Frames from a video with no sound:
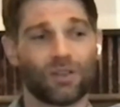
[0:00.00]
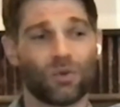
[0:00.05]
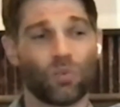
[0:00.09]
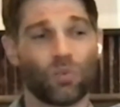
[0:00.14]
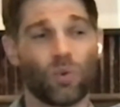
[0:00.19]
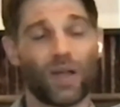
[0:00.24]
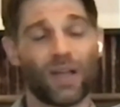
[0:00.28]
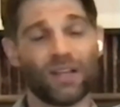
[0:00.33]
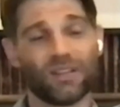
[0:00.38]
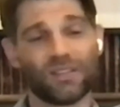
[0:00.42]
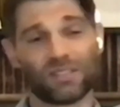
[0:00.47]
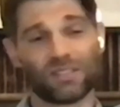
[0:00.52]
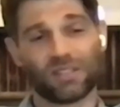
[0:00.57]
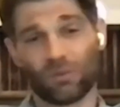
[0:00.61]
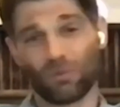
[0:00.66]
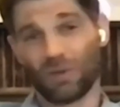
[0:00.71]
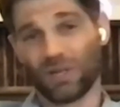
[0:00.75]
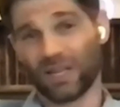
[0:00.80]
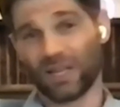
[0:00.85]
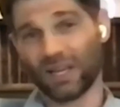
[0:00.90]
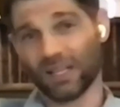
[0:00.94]
the ways
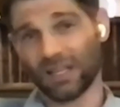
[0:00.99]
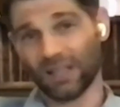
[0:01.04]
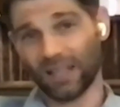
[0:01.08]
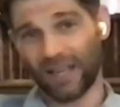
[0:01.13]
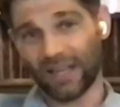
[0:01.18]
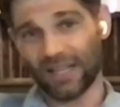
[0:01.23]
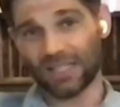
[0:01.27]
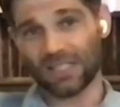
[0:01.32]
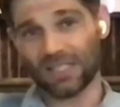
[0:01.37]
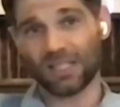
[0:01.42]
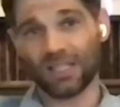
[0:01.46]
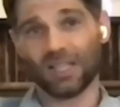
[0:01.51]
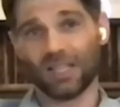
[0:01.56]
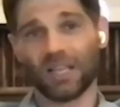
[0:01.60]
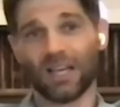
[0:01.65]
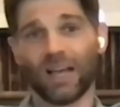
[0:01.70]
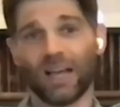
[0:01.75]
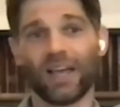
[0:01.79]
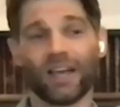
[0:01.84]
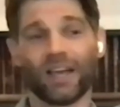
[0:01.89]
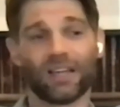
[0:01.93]
that we get
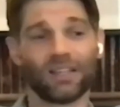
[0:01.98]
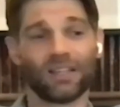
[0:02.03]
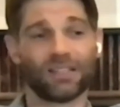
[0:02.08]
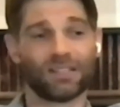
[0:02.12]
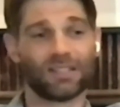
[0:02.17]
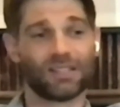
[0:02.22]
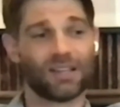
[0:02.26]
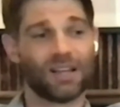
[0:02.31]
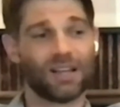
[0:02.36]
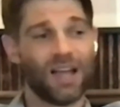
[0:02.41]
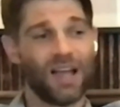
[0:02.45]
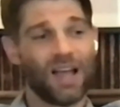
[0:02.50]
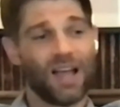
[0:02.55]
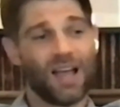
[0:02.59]
lazy and